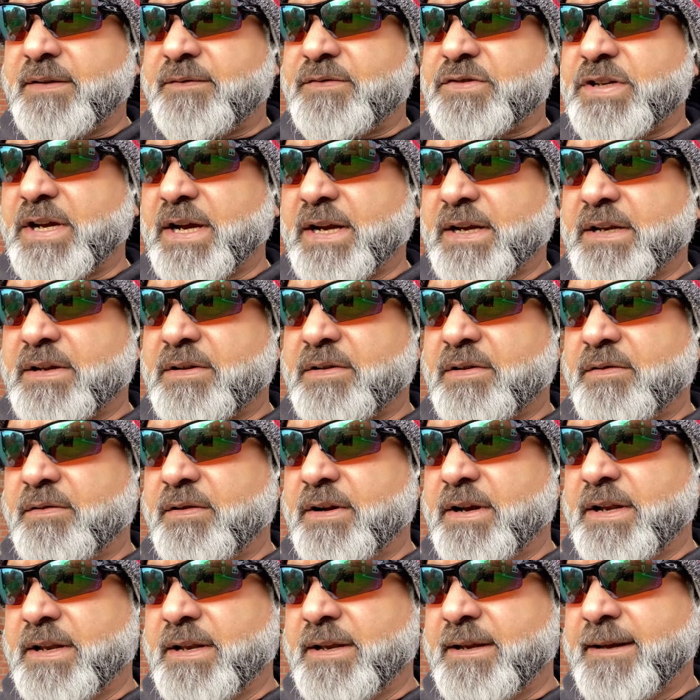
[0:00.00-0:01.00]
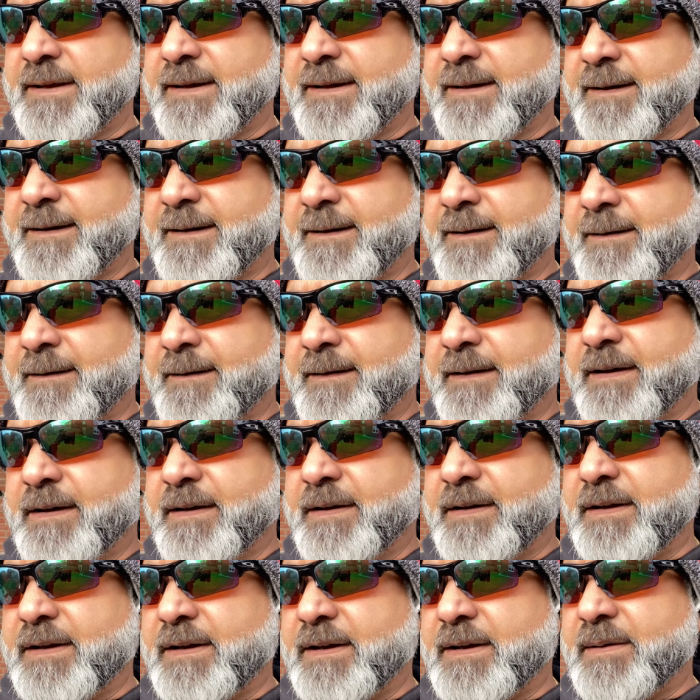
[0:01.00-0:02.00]
I've checked it already
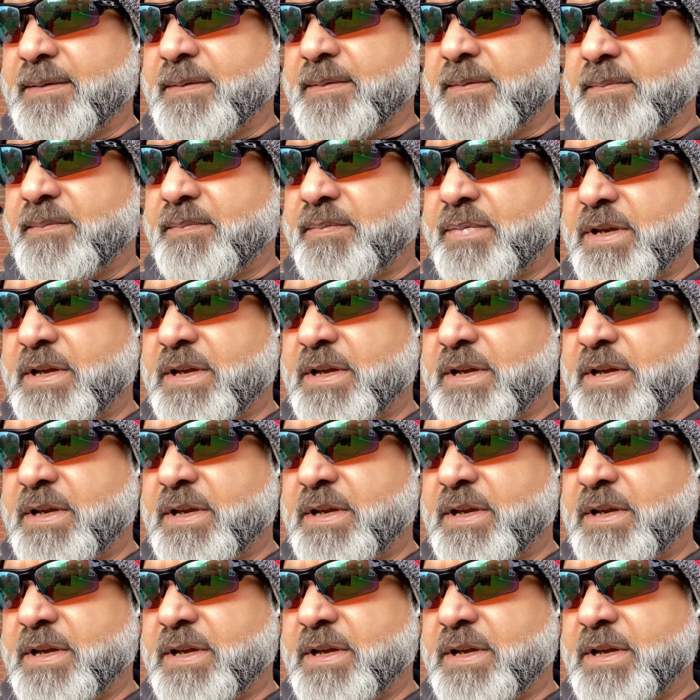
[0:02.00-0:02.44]
and their